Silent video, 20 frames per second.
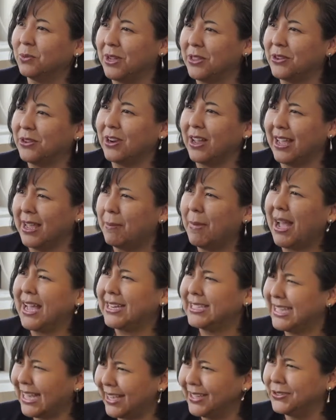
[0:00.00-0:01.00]
whether or not, am
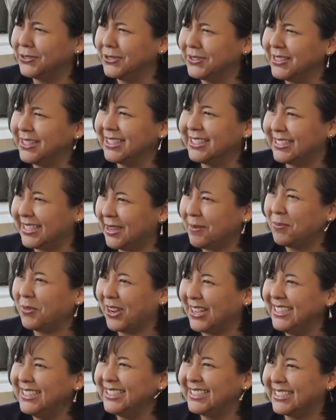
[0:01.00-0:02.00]
I entitled to the same
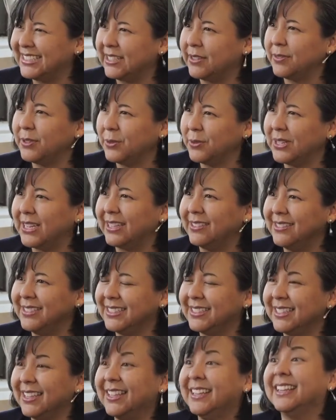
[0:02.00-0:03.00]
rights as everyone
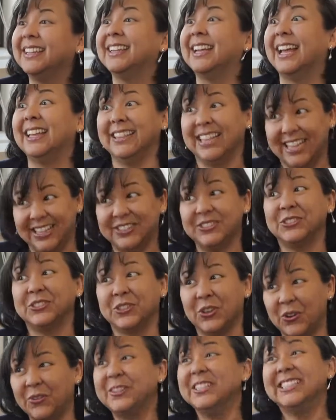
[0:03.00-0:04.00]
else? And the answer
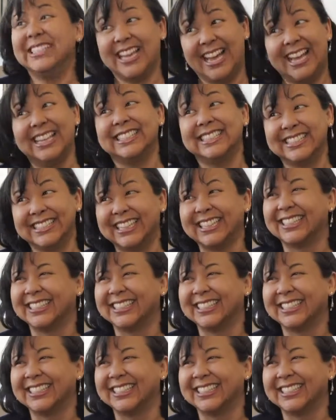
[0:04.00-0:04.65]
is always yes.